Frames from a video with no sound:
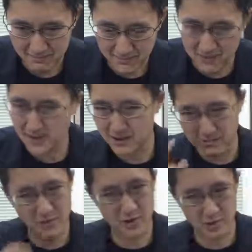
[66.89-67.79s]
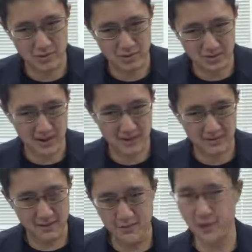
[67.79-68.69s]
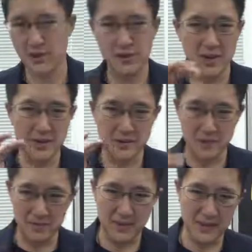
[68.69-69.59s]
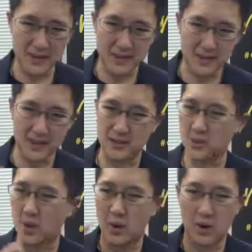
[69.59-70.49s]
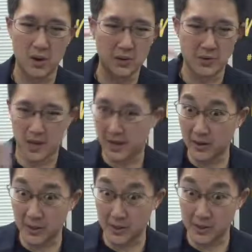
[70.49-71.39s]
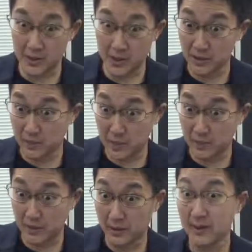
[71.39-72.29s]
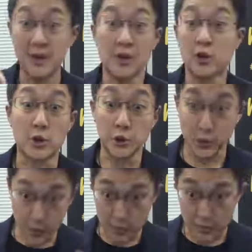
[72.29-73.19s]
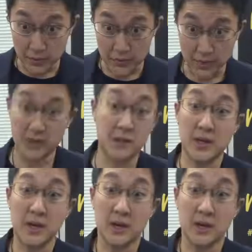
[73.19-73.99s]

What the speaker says: You need to make sure of that. You put all your eggs in one basket, is all reliant on your salespeople, you're doomed. Because